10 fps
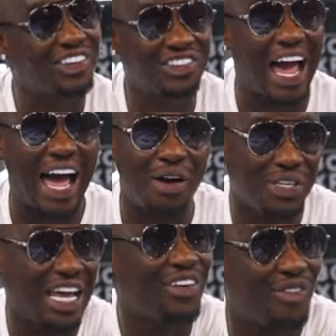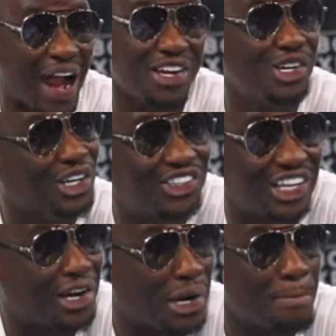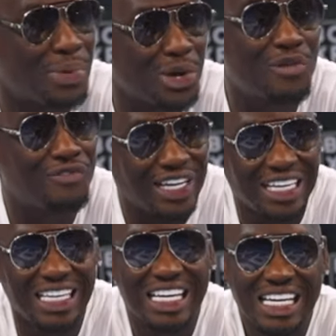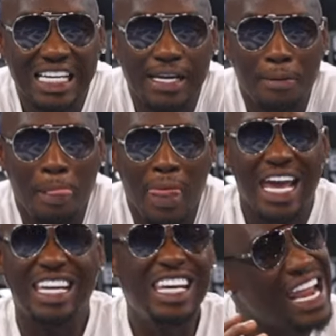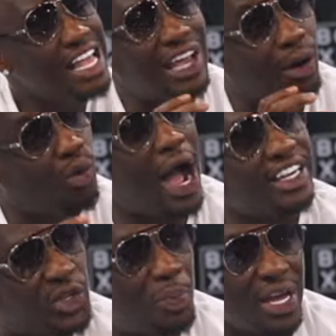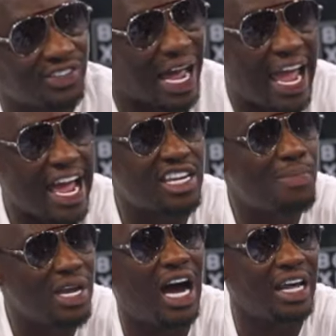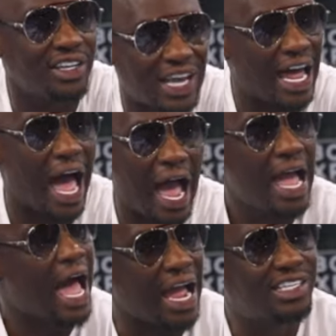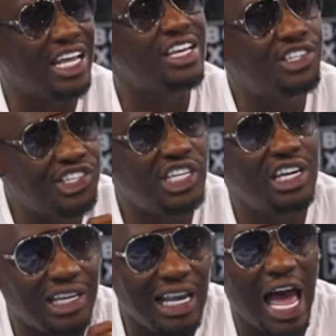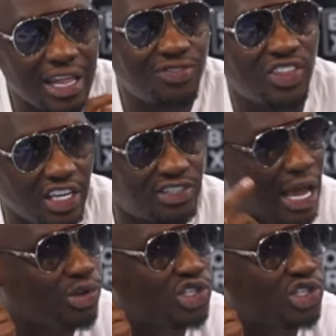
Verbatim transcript: this guy out with that right hook, set it up beautifully. And then as I watched Spence, I had to be honest, I, I, I didn't see a lot of things that was